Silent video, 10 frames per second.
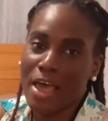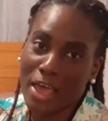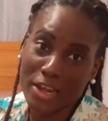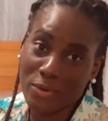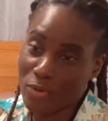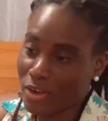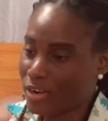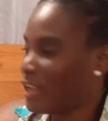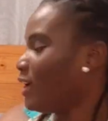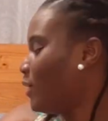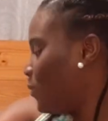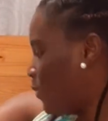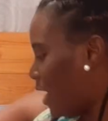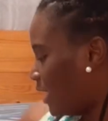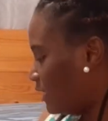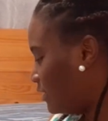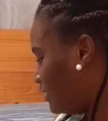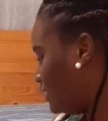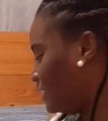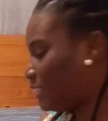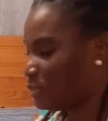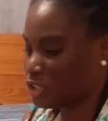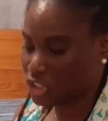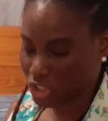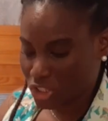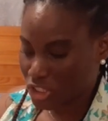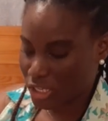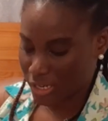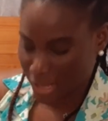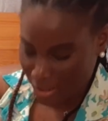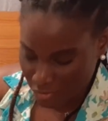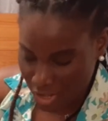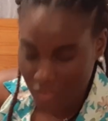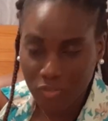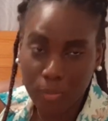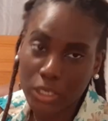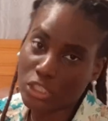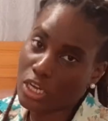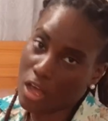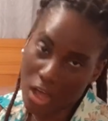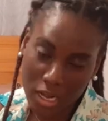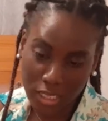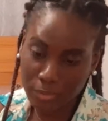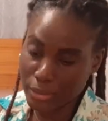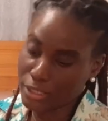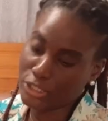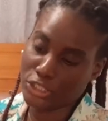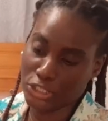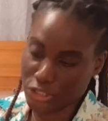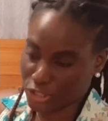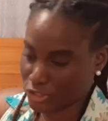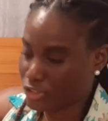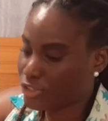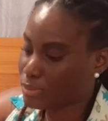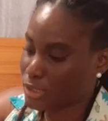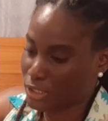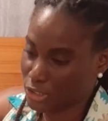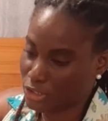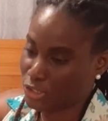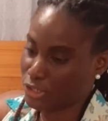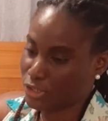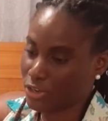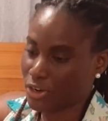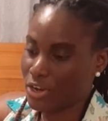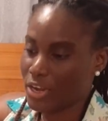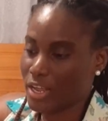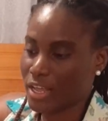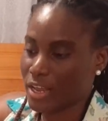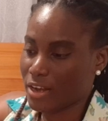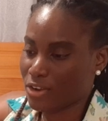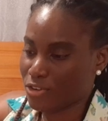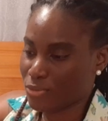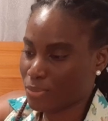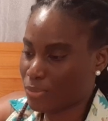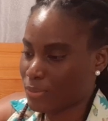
Anyone who has this machine and they have information on it, please share in the group,